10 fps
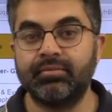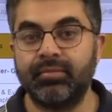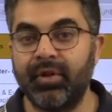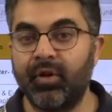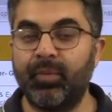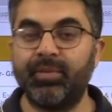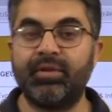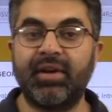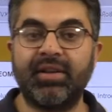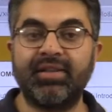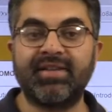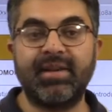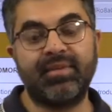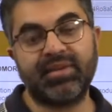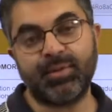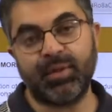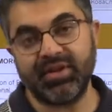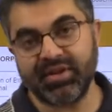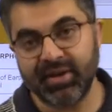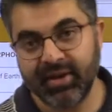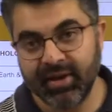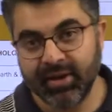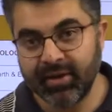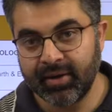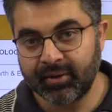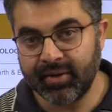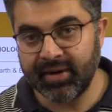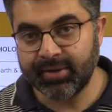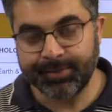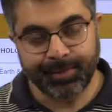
we hope to get the same response, right?